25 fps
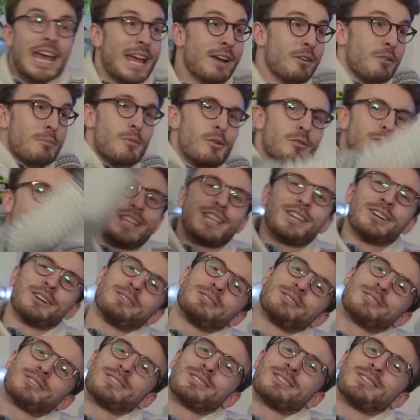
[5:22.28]
Here are more
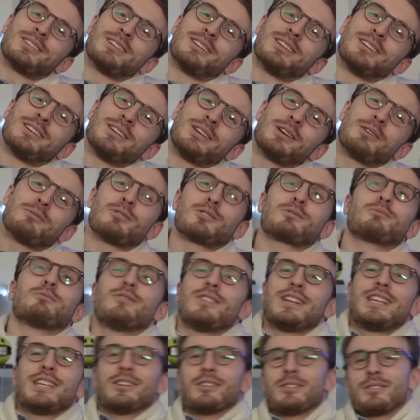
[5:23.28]
videos. You can watch
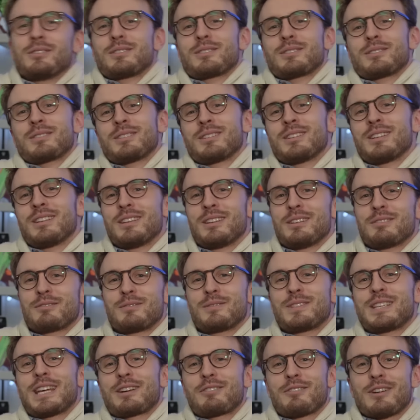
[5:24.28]
more videos
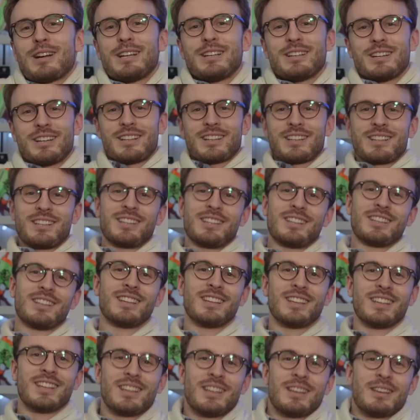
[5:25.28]
from TechRadar.
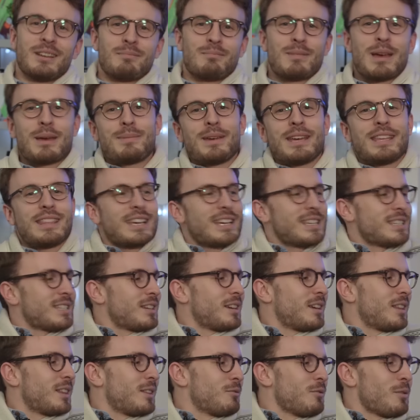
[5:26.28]
Maybe there's
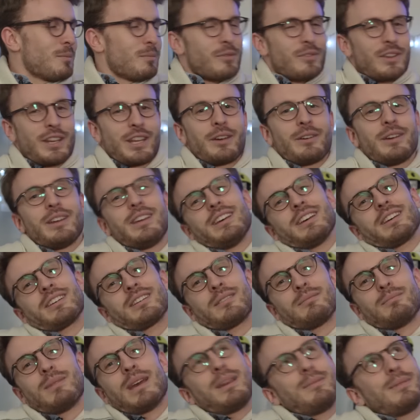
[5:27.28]
a, the Roomba video here.
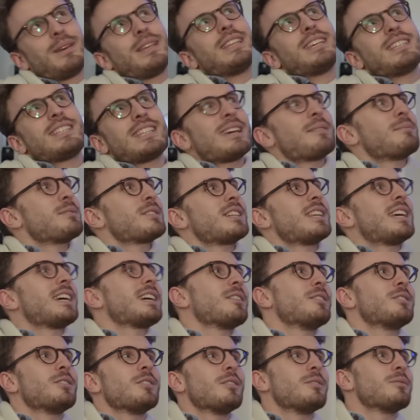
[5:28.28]
Maybe there's the Amazon
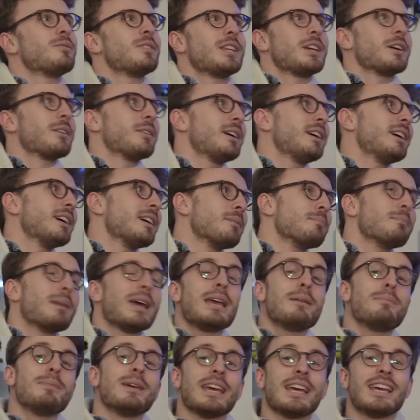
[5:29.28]
Echo Dot video here.
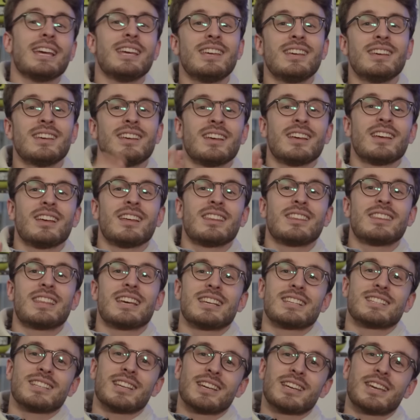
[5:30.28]
Maybe
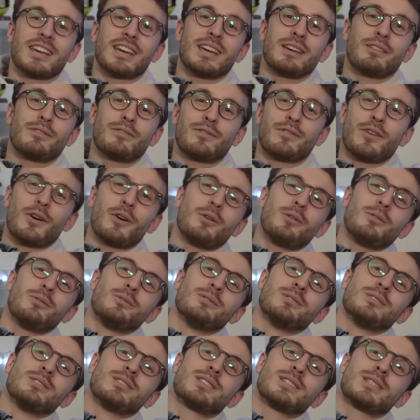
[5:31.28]
there's like a
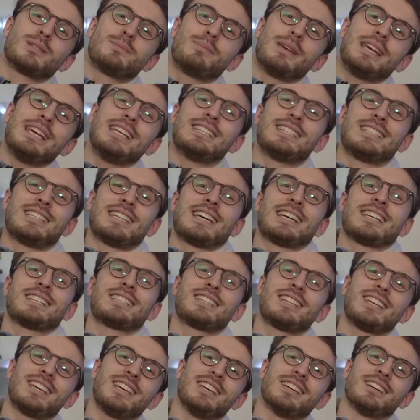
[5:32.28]
phone speed
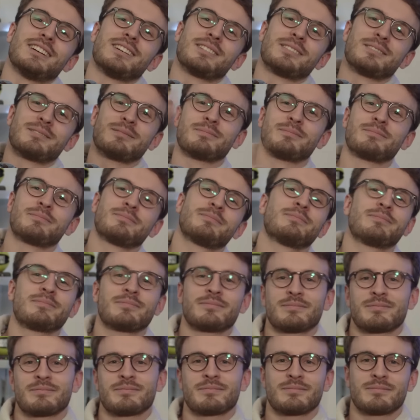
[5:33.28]
test here.
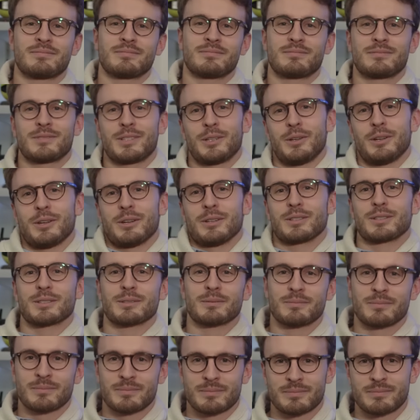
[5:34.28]
Who knows?